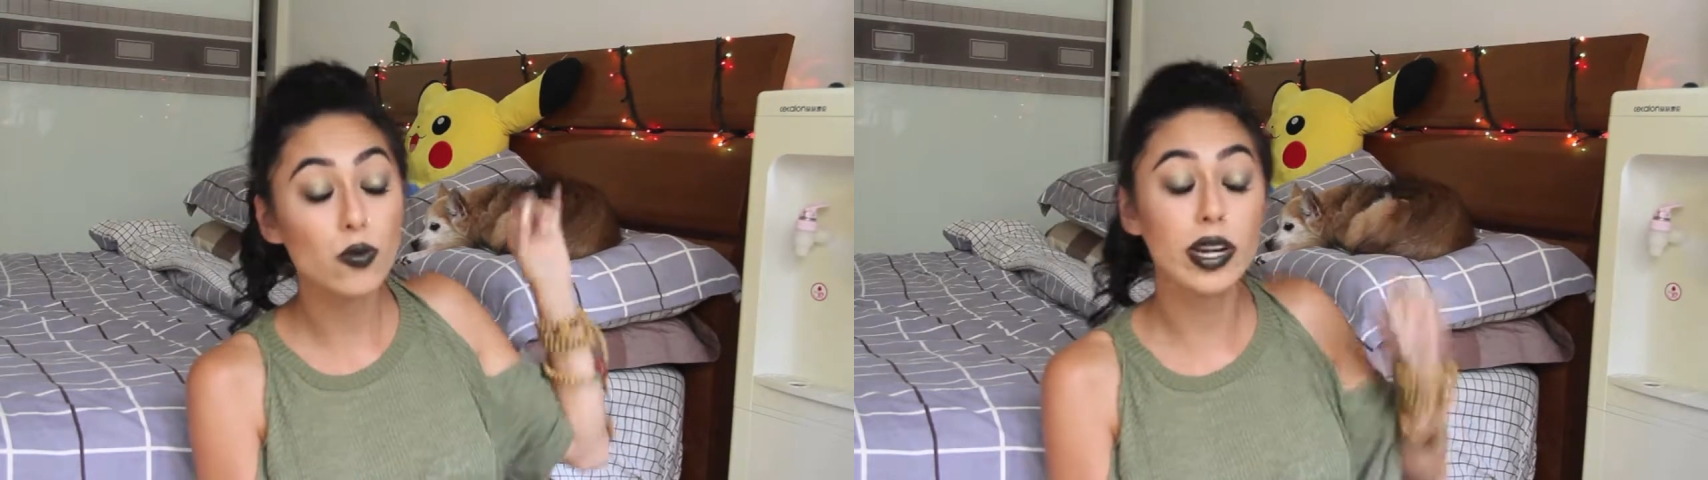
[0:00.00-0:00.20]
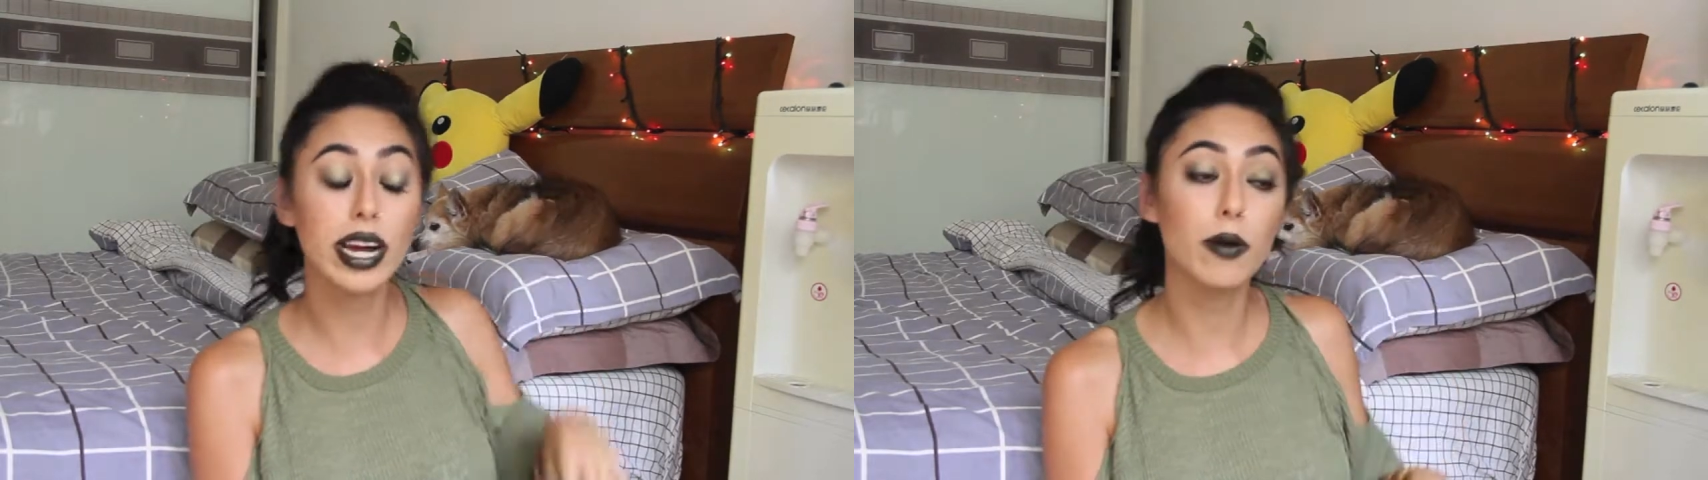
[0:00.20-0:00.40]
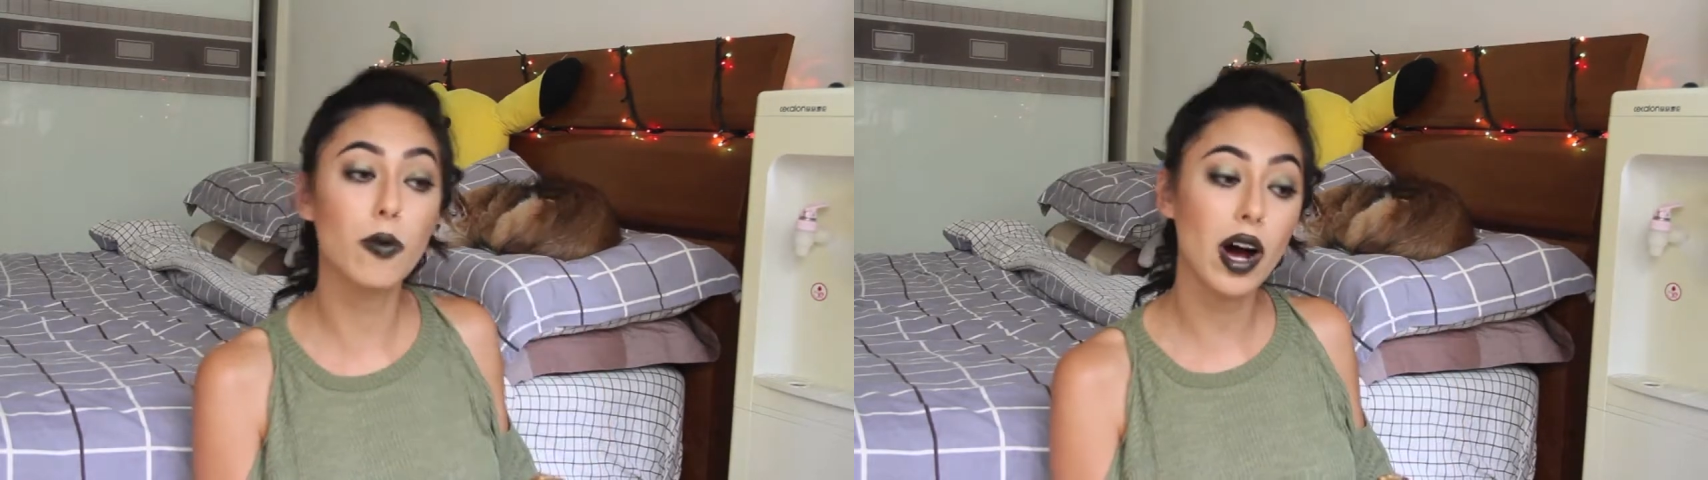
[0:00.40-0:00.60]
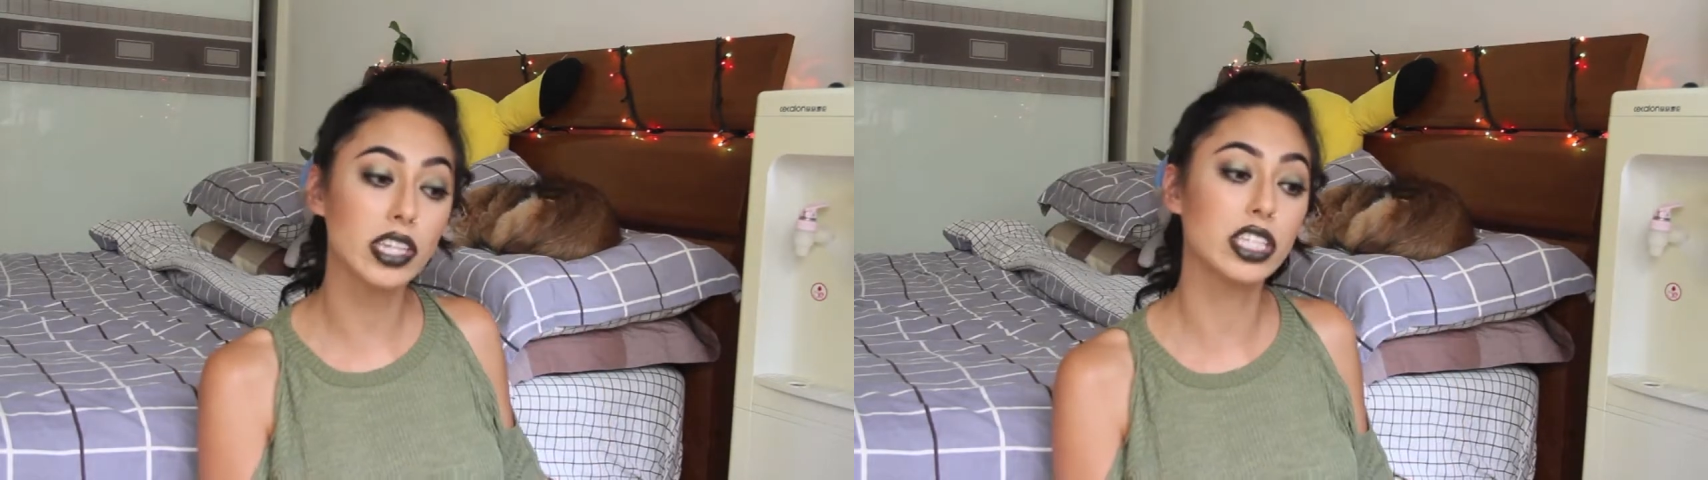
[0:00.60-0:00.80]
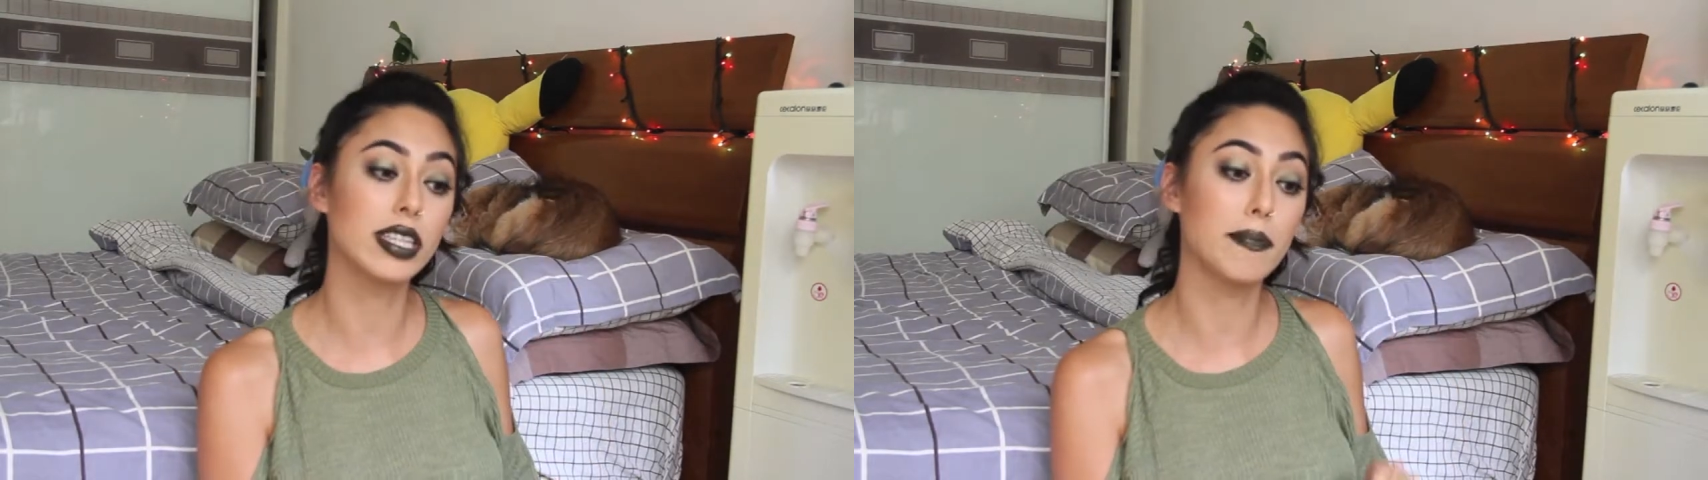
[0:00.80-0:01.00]
when I
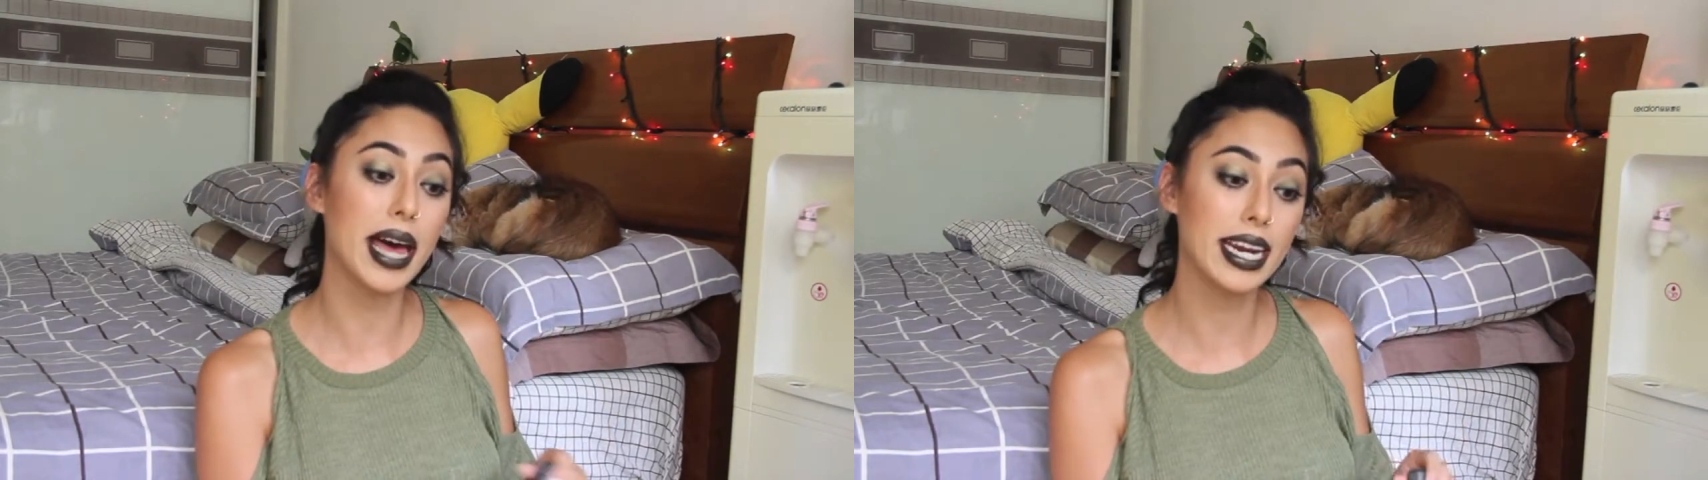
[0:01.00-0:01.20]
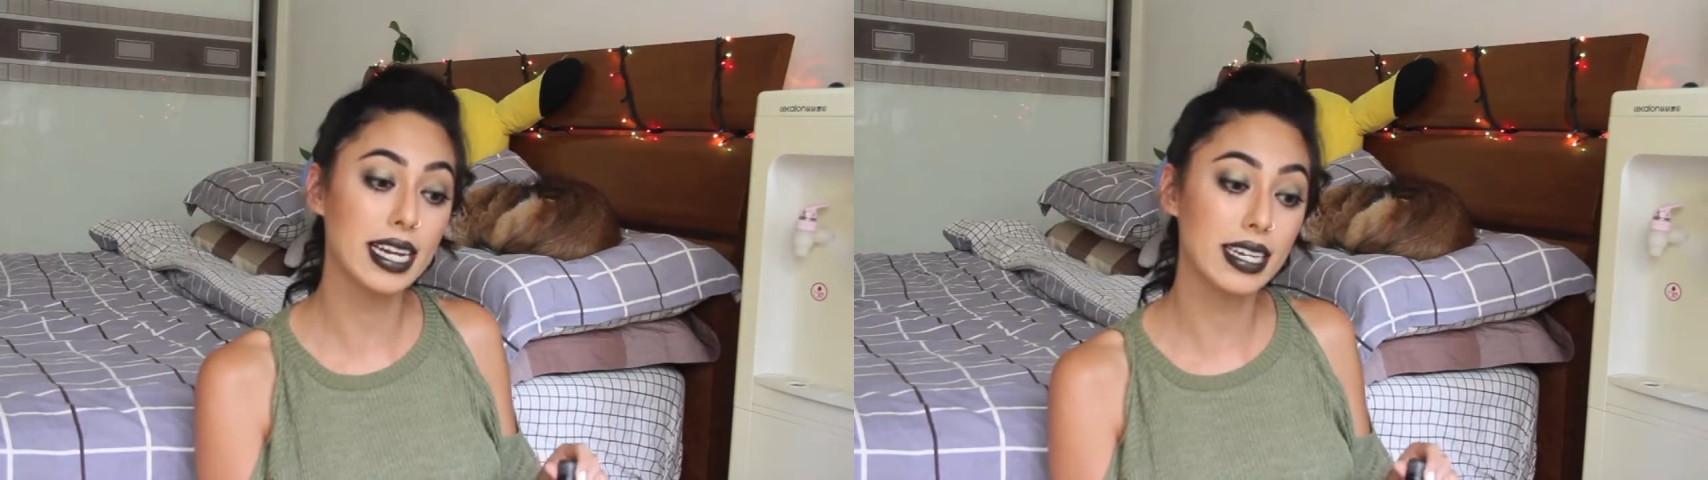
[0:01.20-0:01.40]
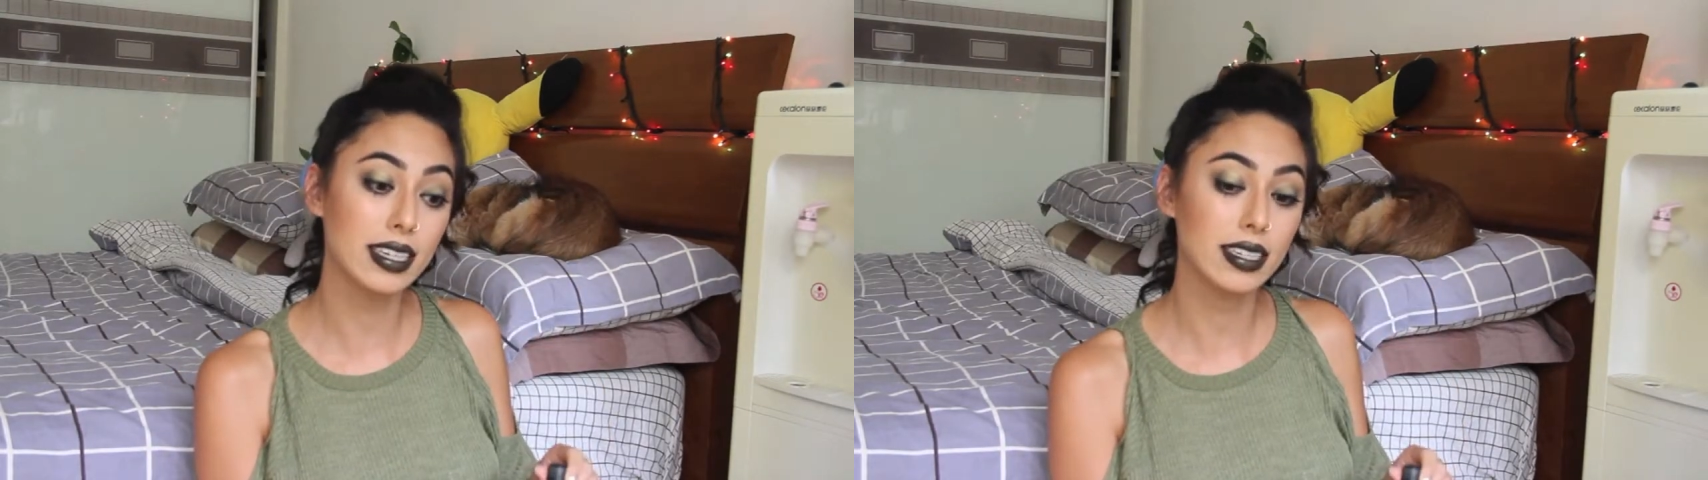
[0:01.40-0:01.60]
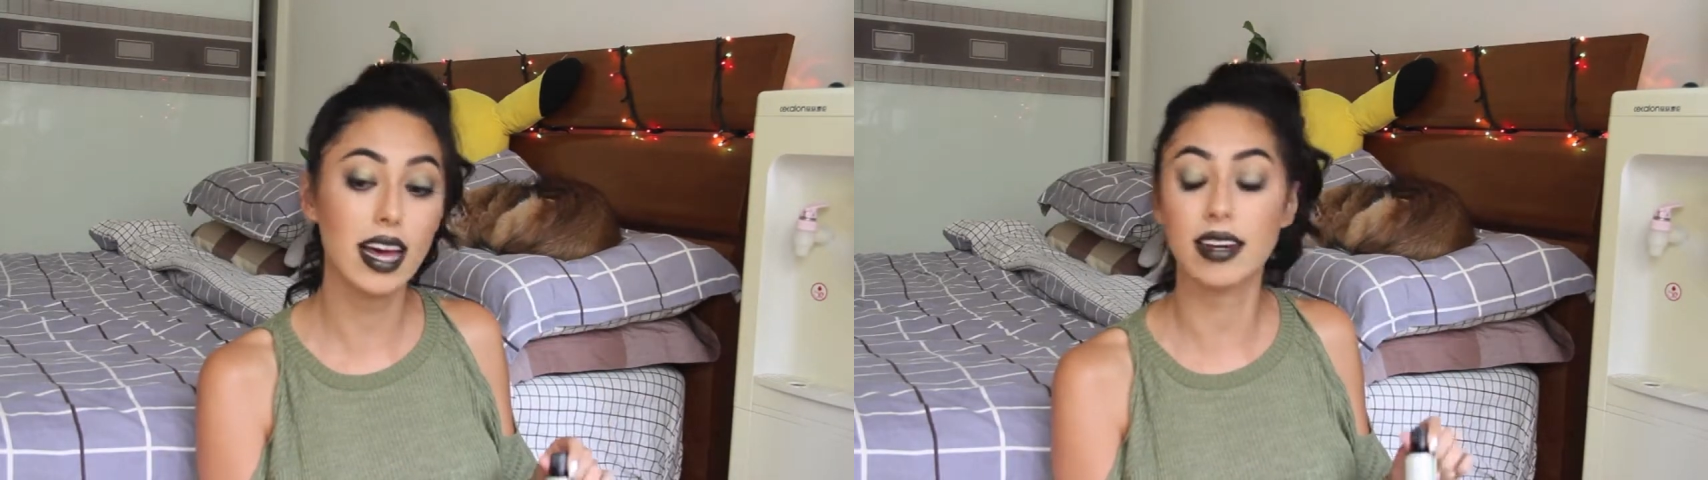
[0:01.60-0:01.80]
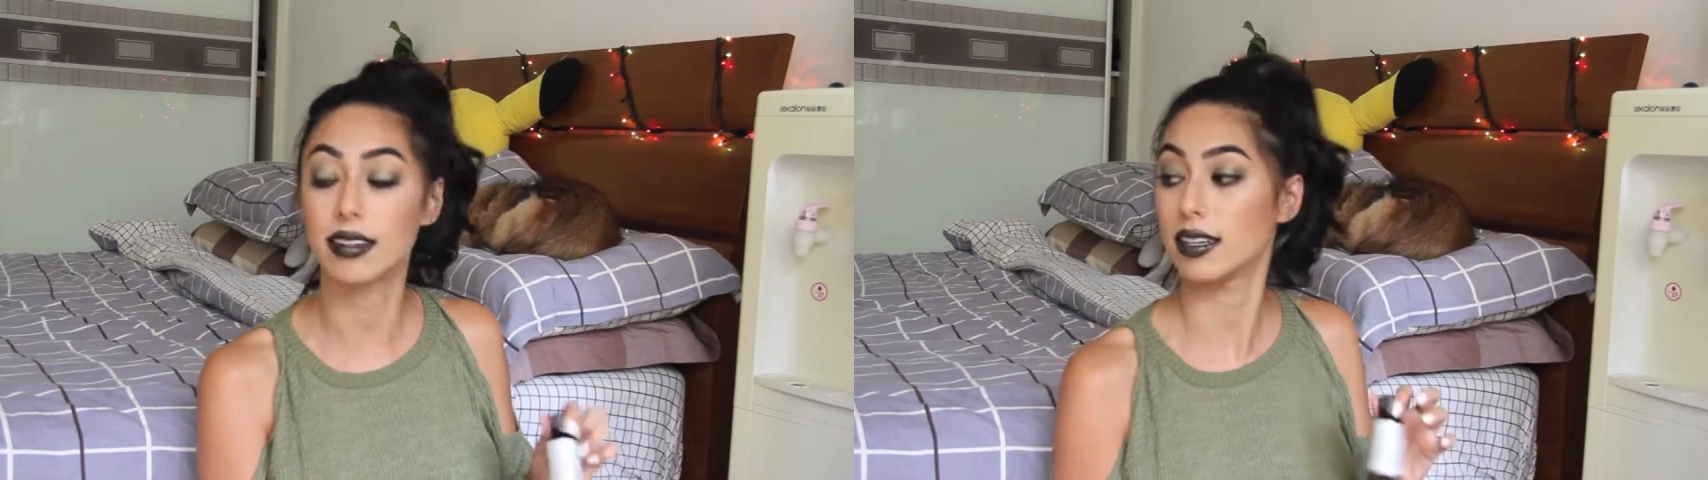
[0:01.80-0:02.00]
wash the bedding, not